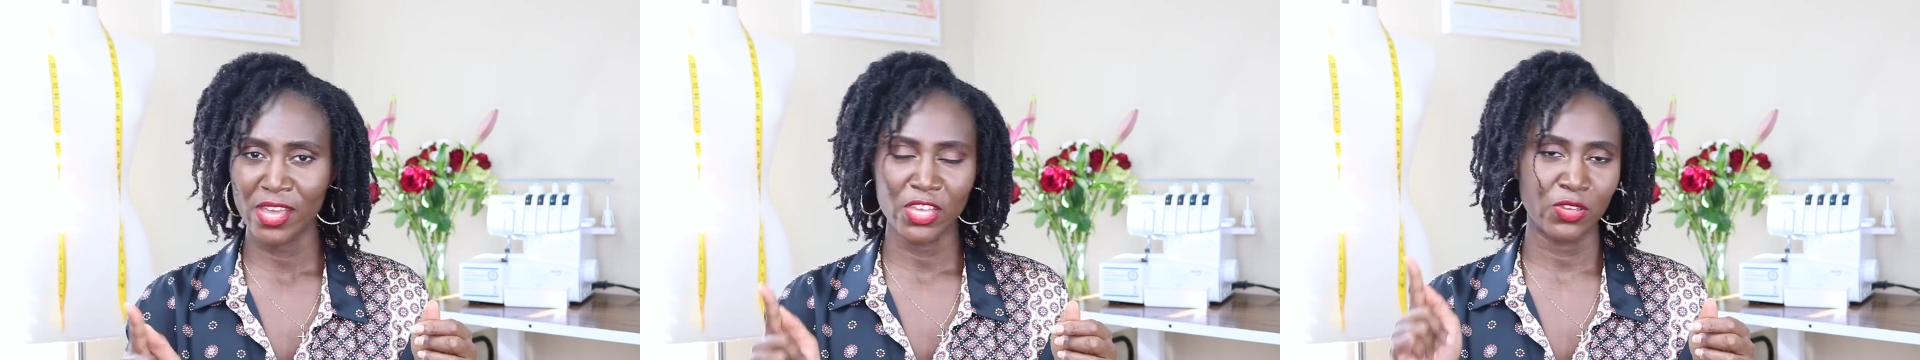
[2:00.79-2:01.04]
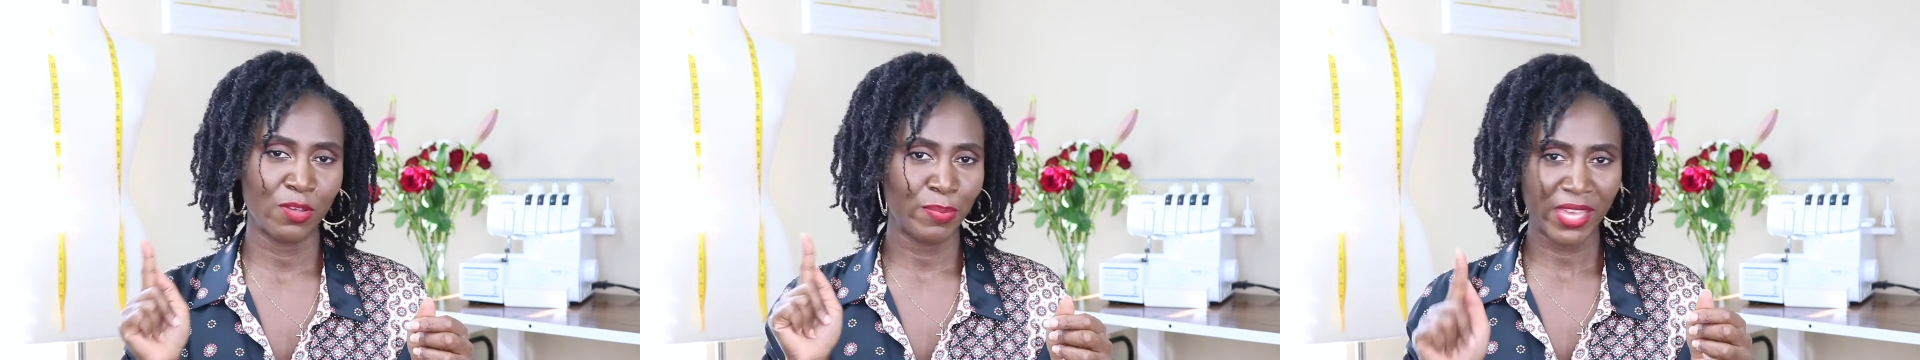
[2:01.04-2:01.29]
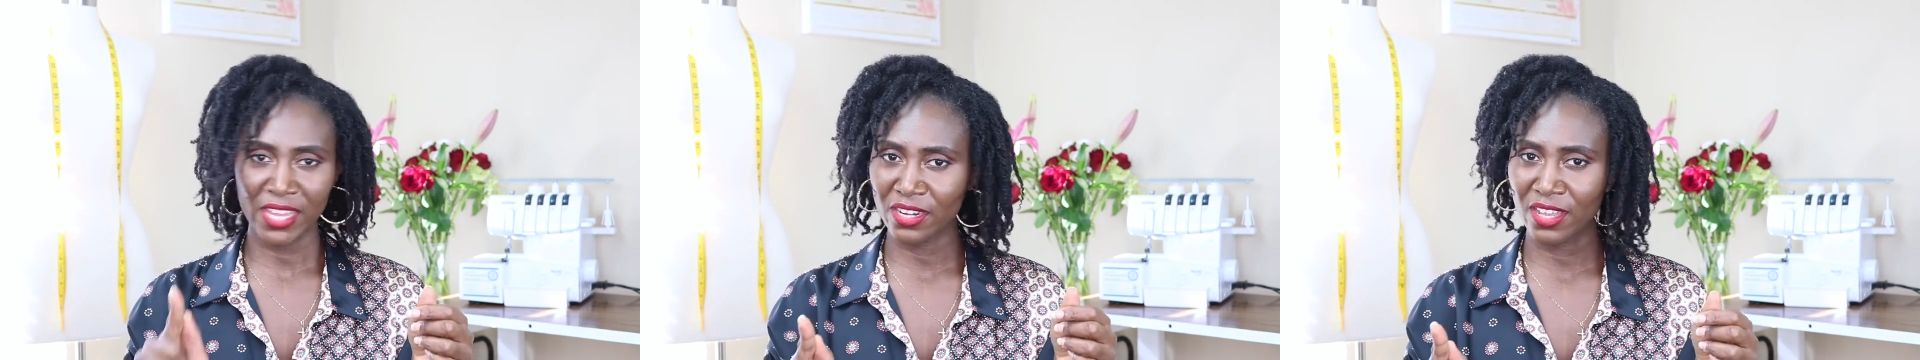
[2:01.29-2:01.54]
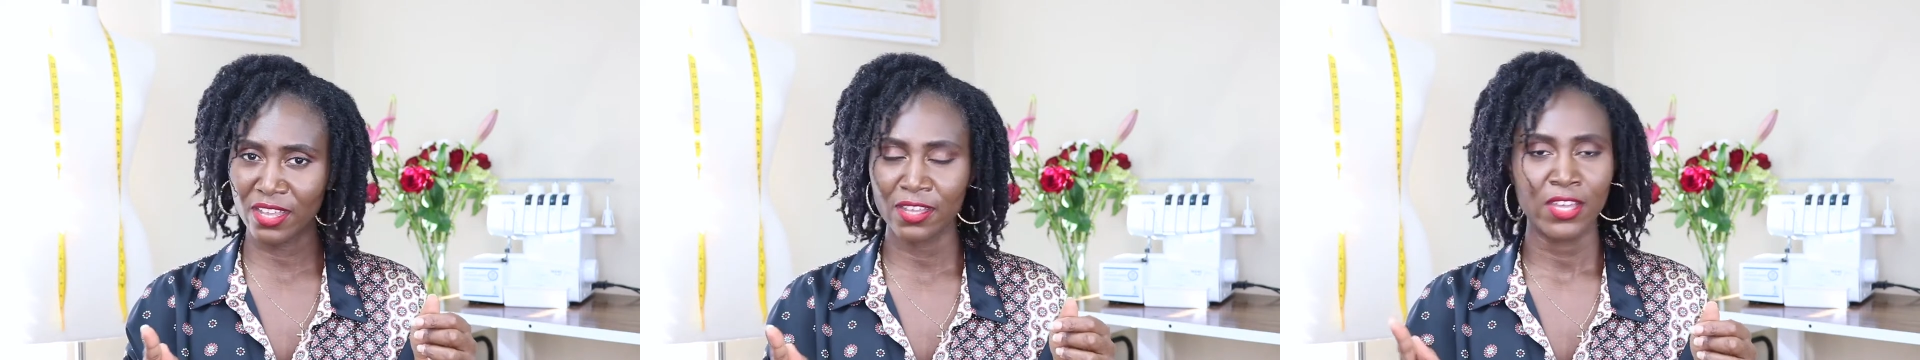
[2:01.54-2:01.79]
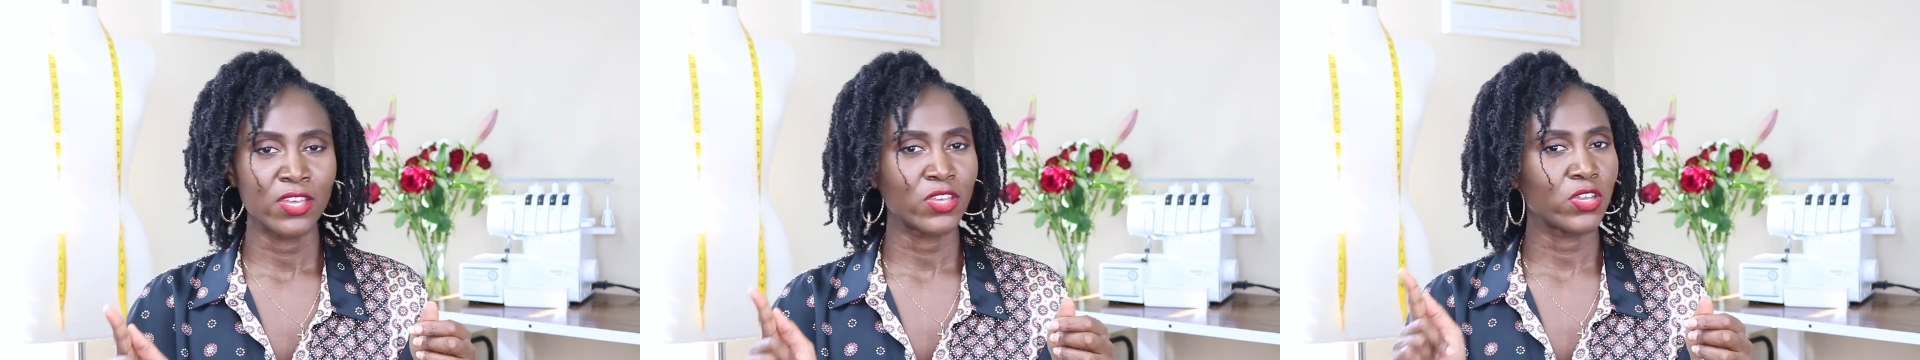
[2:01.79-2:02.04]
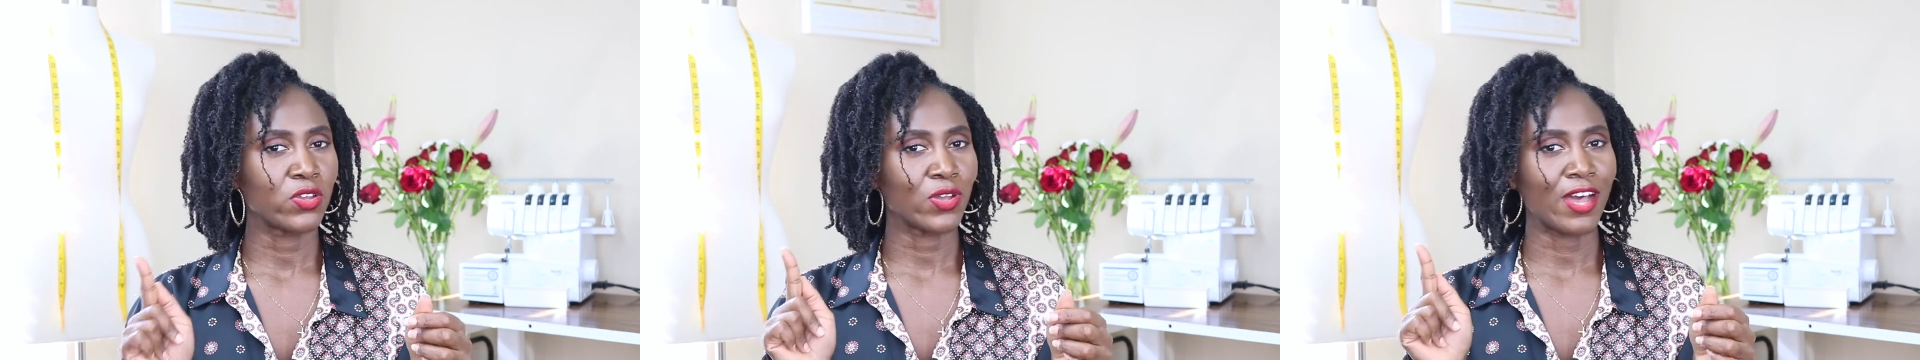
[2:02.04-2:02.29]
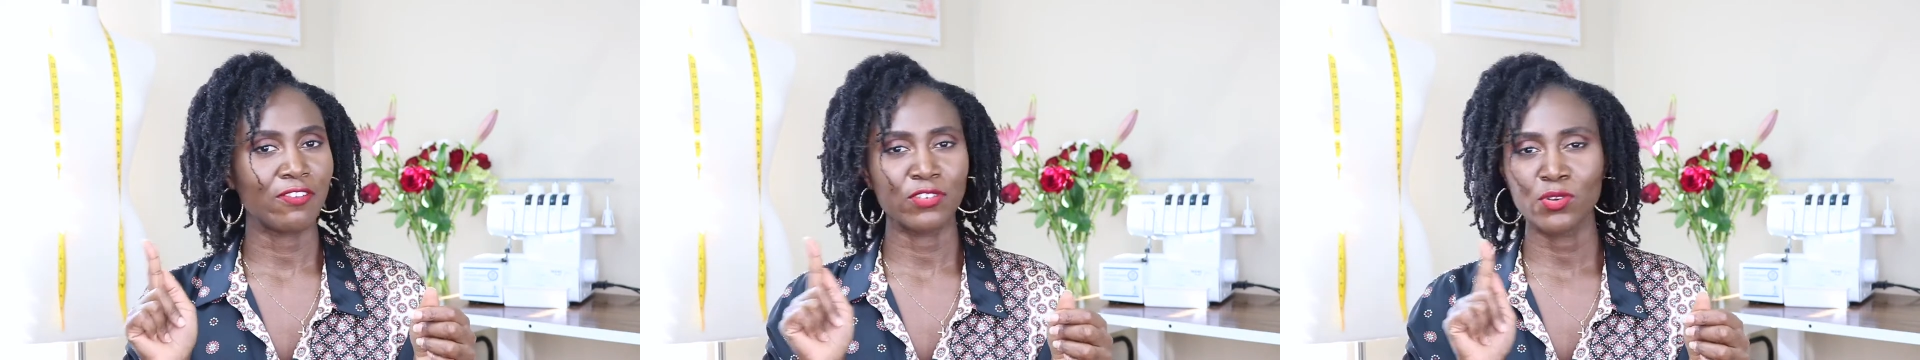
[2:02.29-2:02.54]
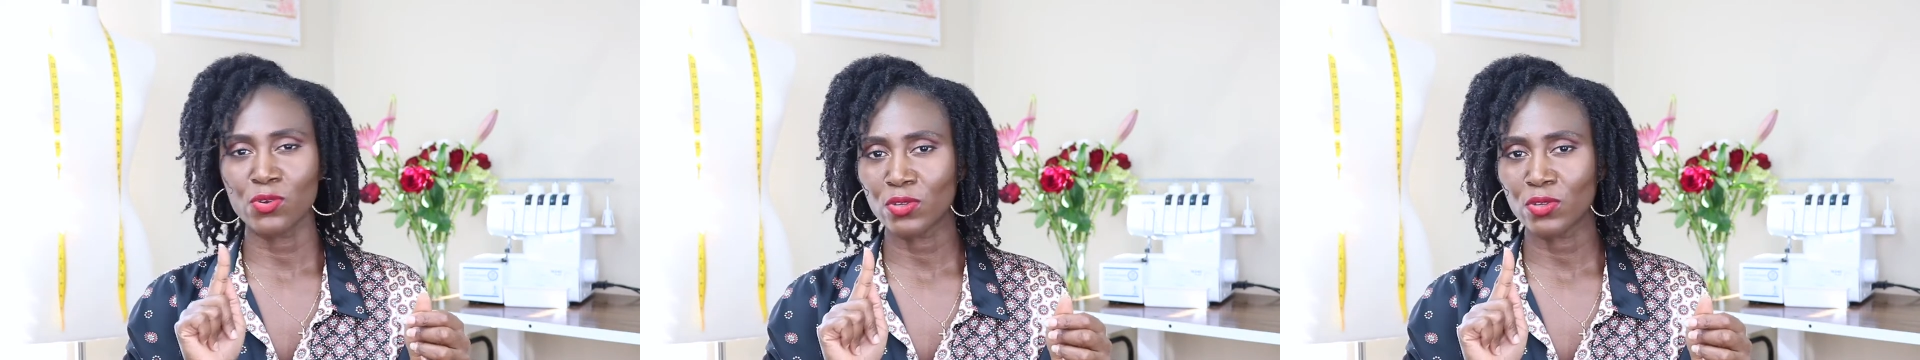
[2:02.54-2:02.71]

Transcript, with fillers: You're a beginner, you have no